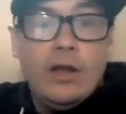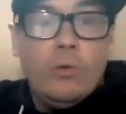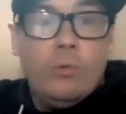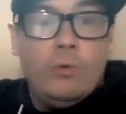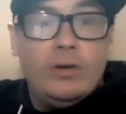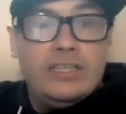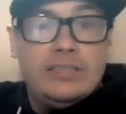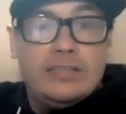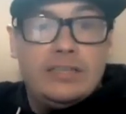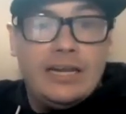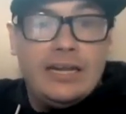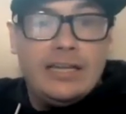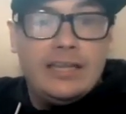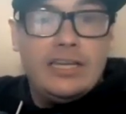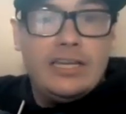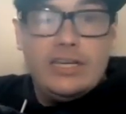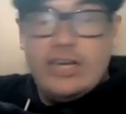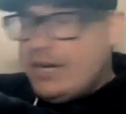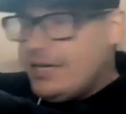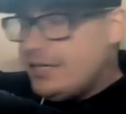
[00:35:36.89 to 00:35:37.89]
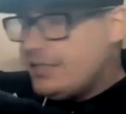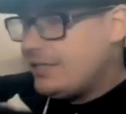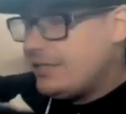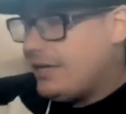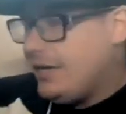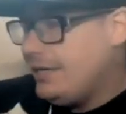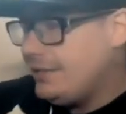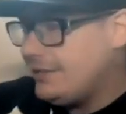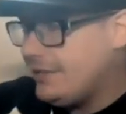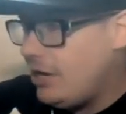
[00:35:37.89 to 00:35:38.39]
Was like the yeah. Jae
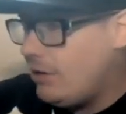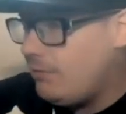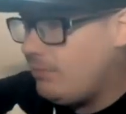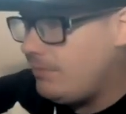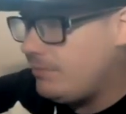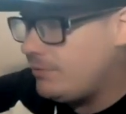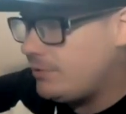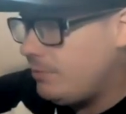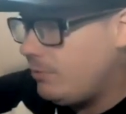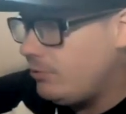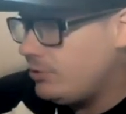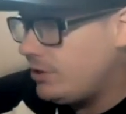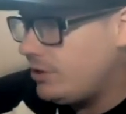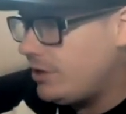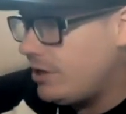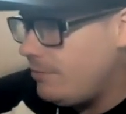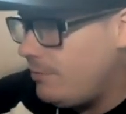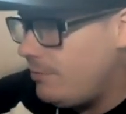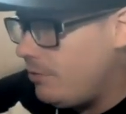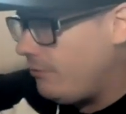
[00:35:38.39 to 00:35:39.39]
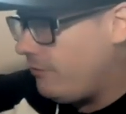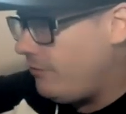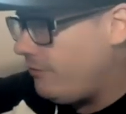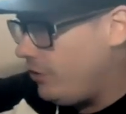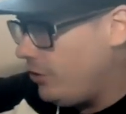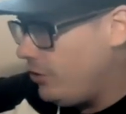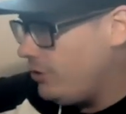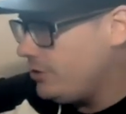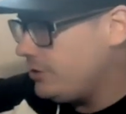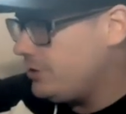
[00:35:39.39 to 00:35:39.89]
Skeese's album supposed to come out
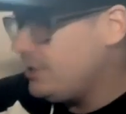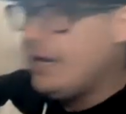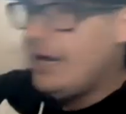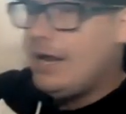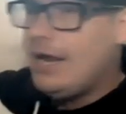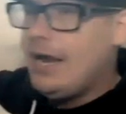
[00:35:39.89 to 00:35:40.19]
first?